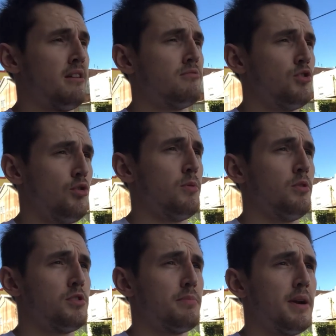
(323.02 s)
Well, that
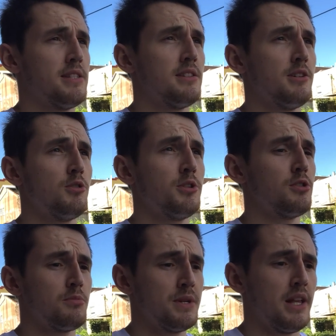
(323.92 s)
Uber surprisingly
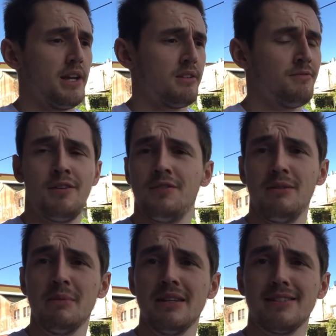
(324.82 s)
only took me like
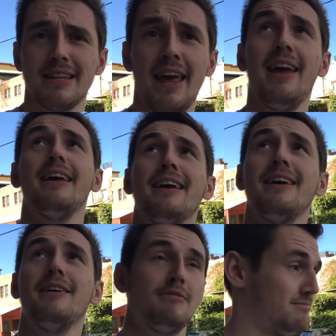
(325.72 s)
15 minutes to get here.